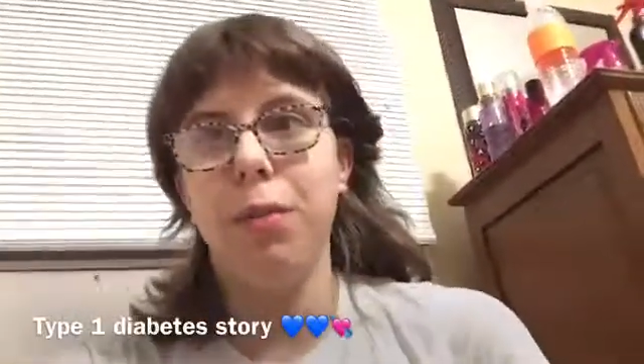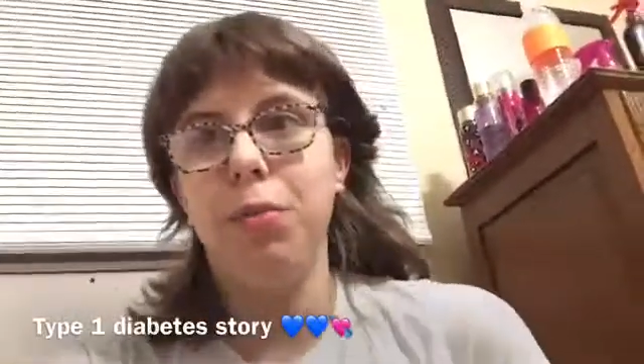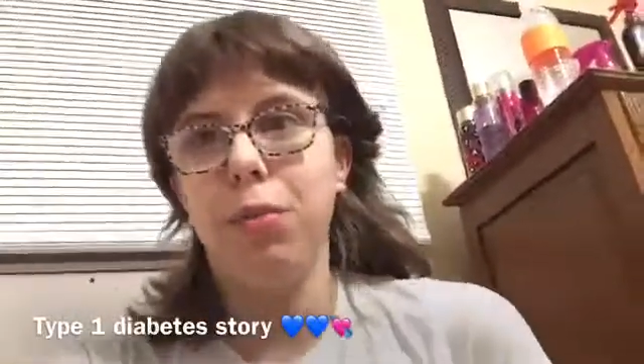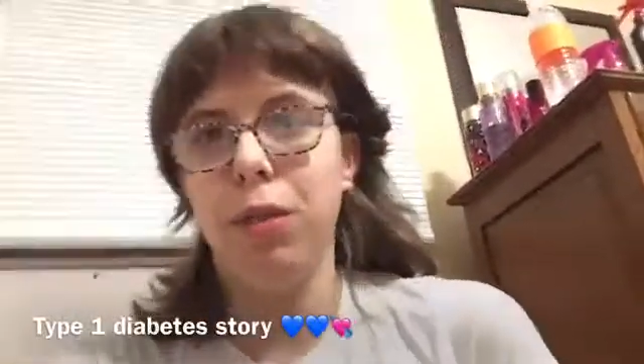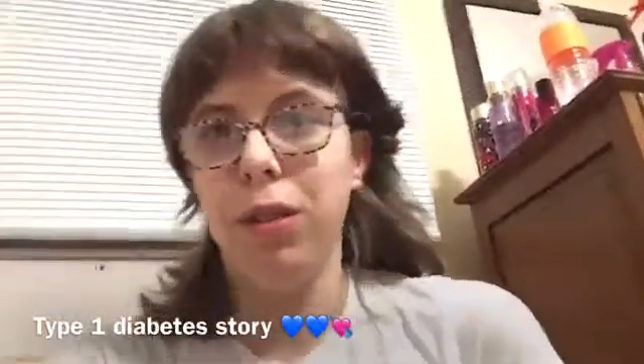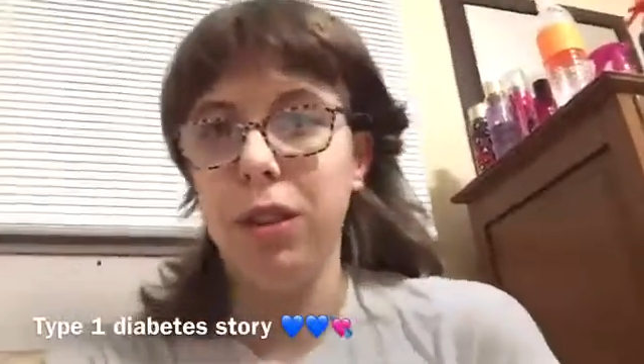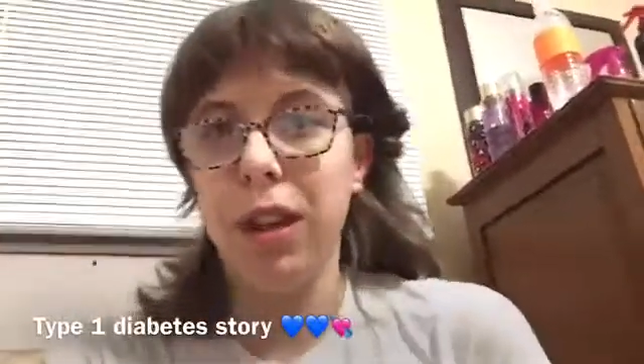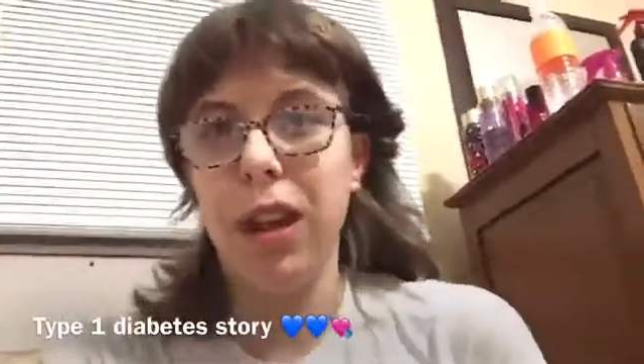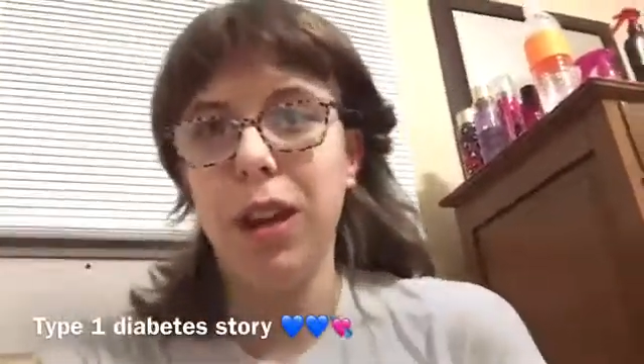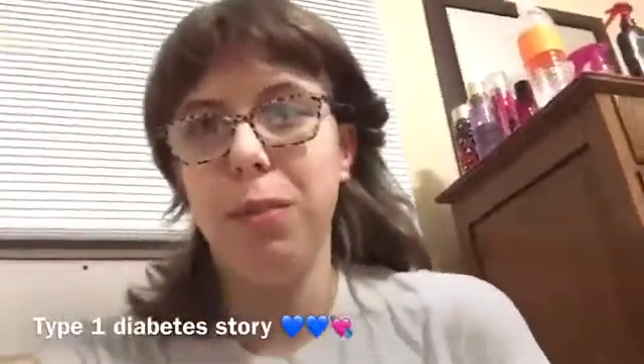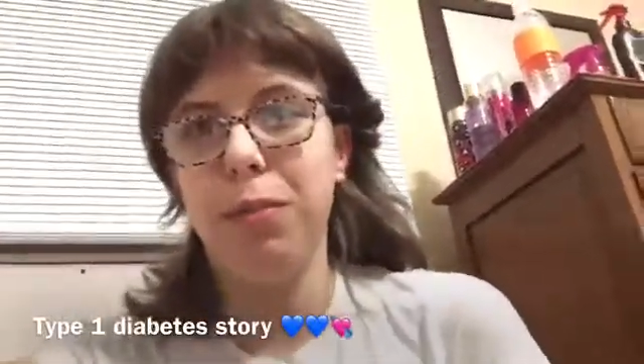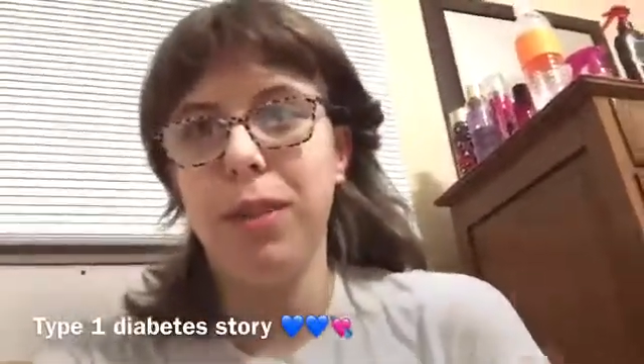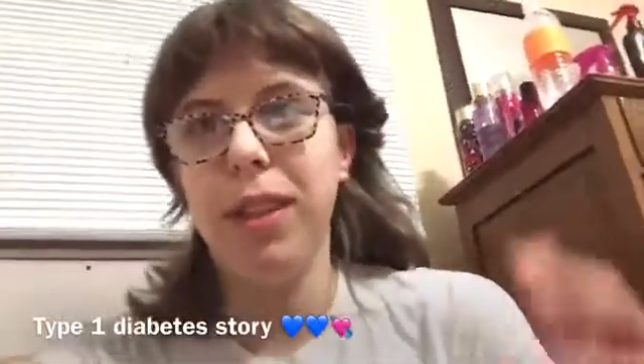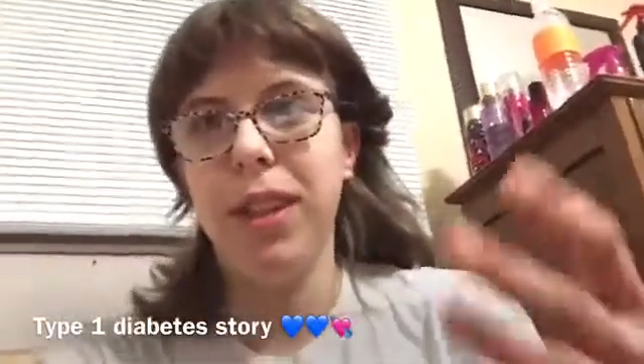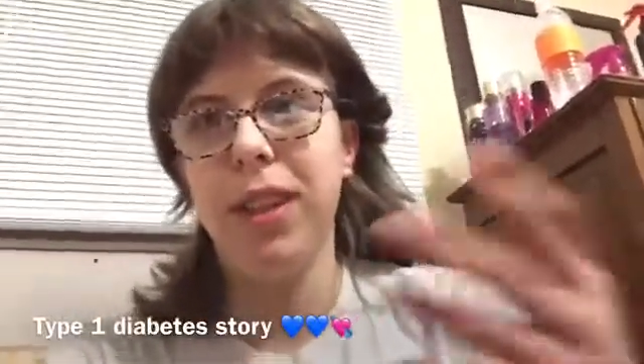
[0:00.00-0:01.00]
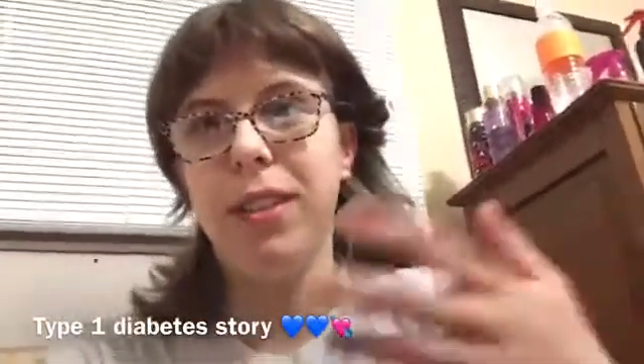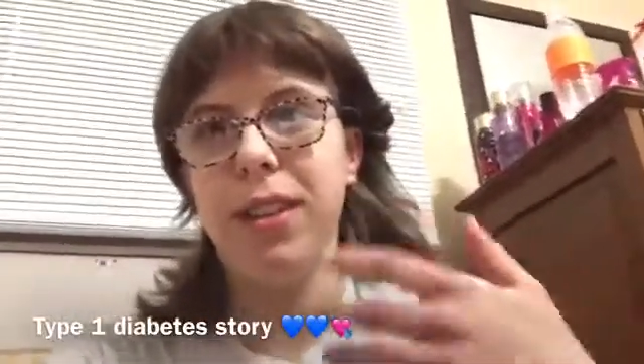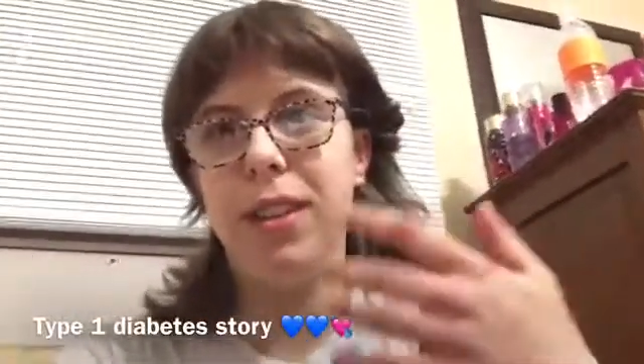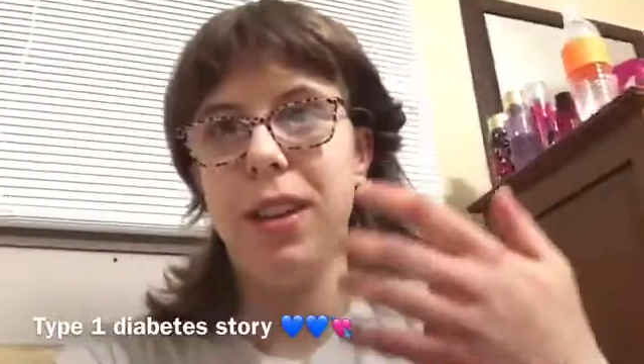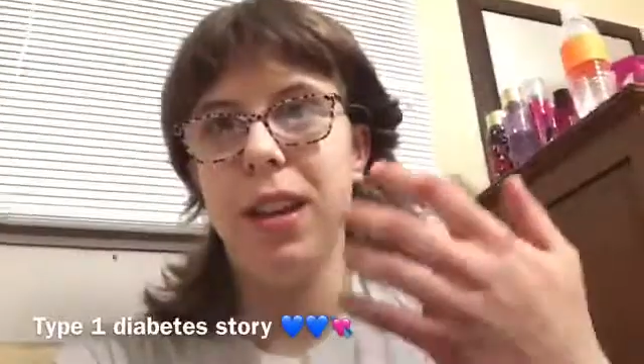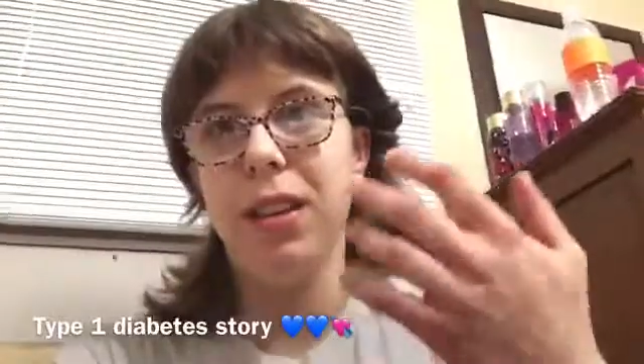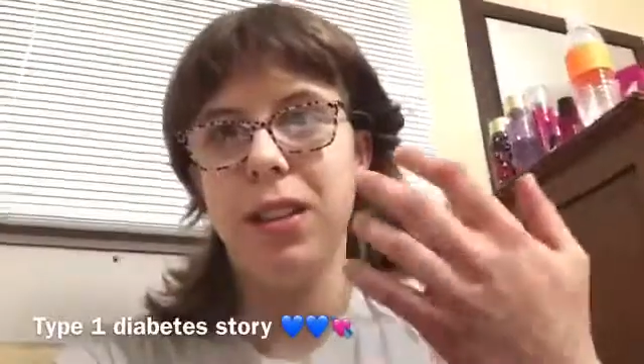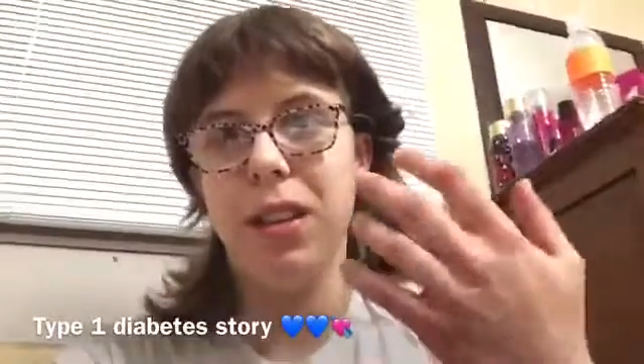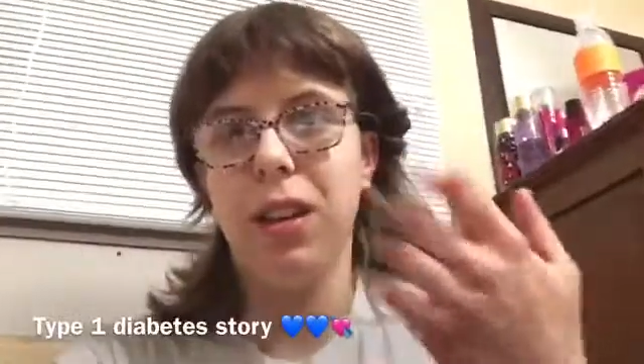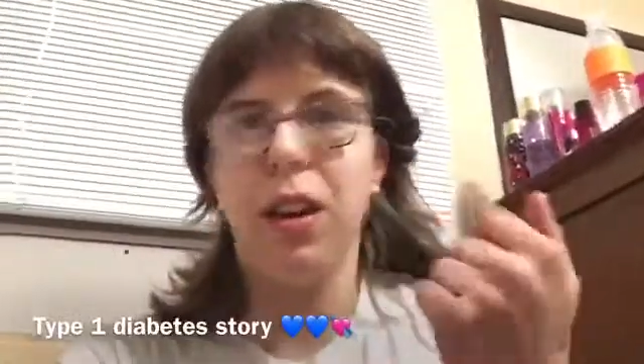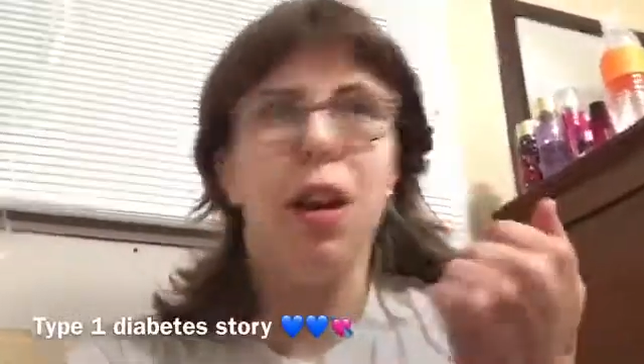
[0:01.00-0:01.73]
1 diabetes is that like